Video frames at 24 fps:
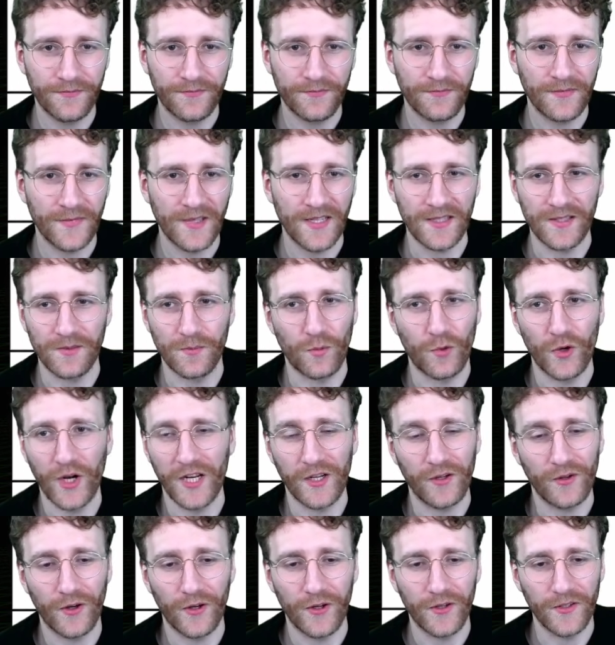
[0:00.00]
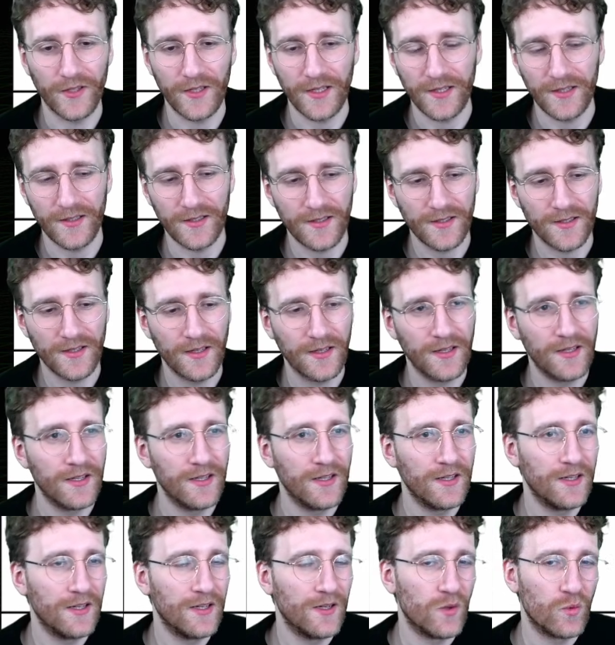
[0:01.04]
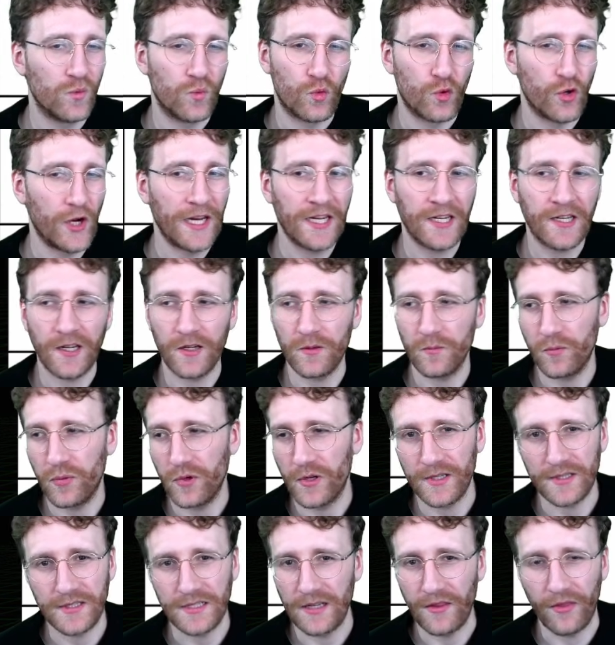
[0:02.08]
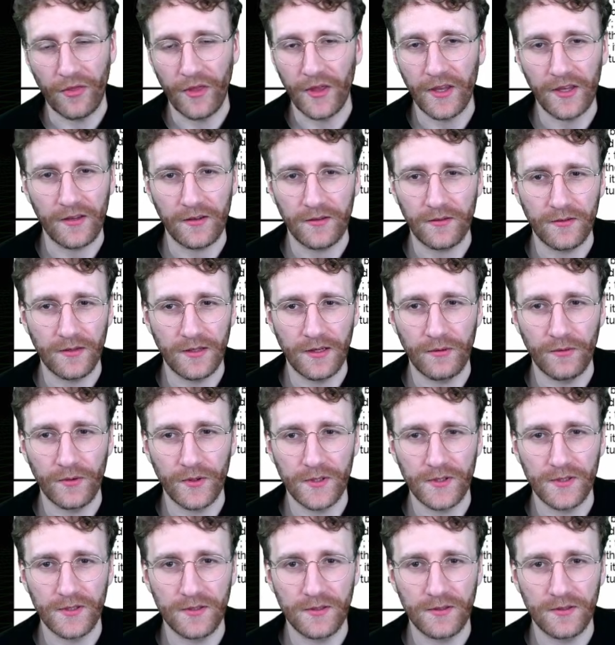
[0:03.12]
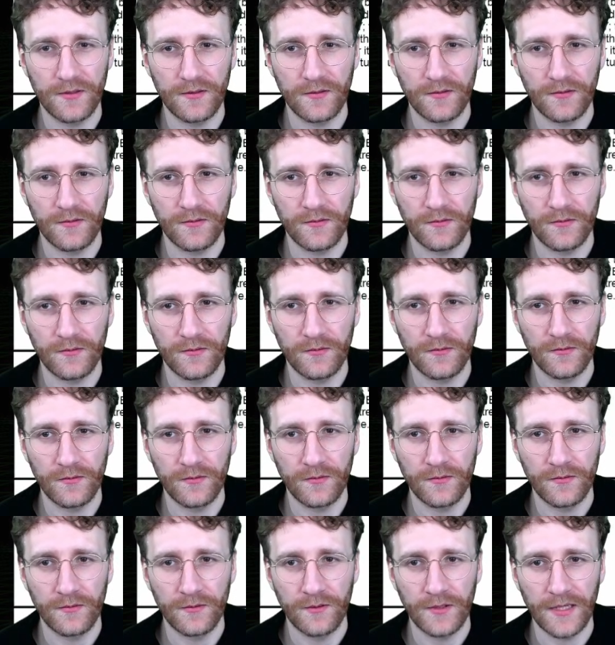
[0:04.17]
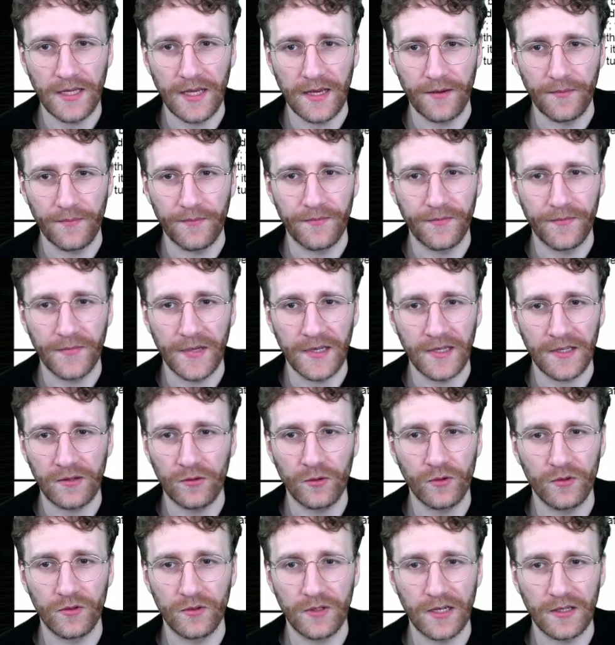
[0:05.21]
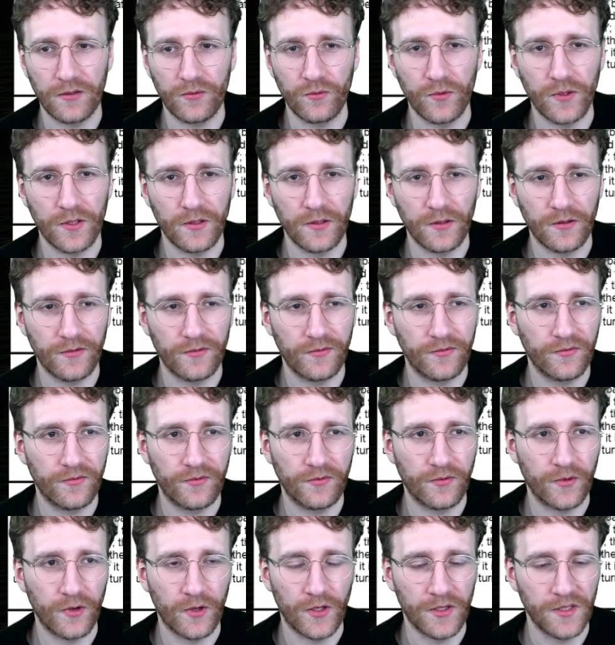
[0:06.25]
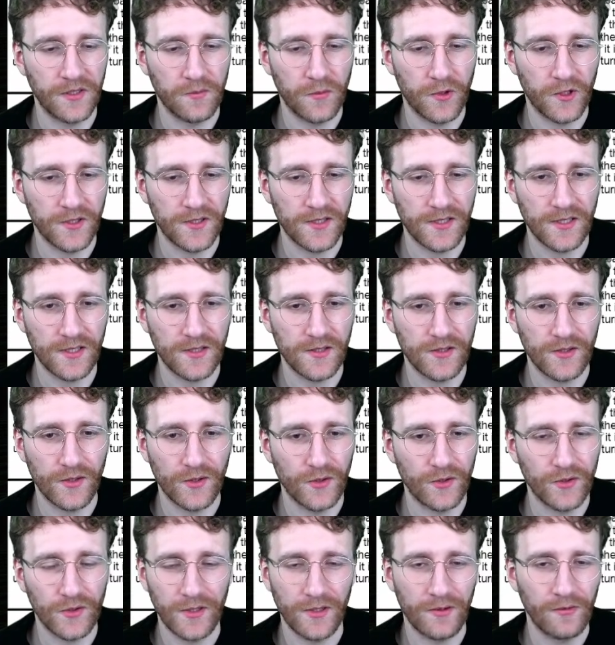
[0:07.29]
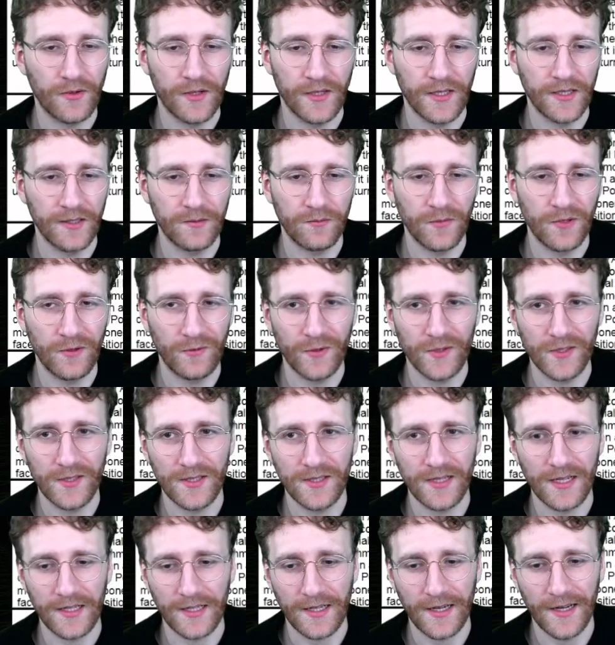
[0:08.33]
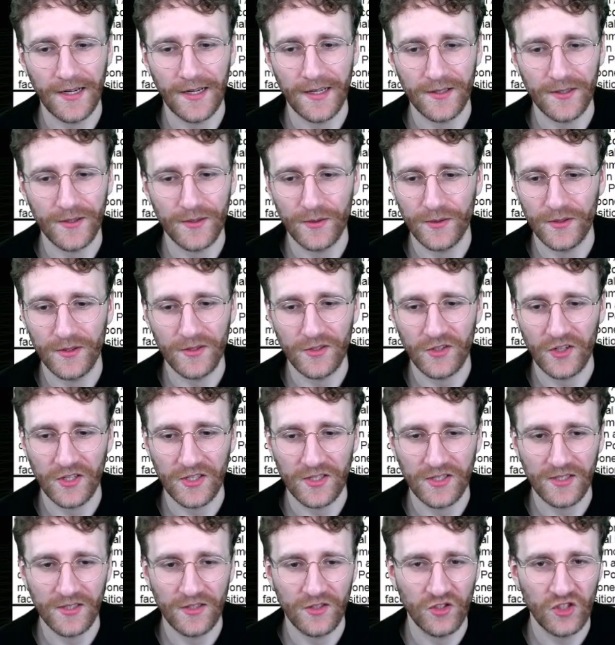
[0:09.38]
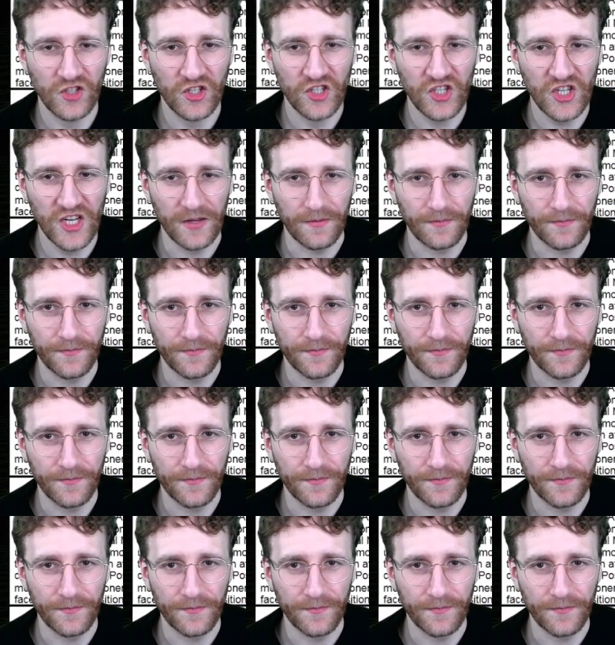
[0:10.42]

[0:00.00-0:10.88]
there's Braincon and Braincon plus I think there was, yeah, I couldn't get rid of all the monsters, so they will hit me with Dark Gaia, so it's just GG.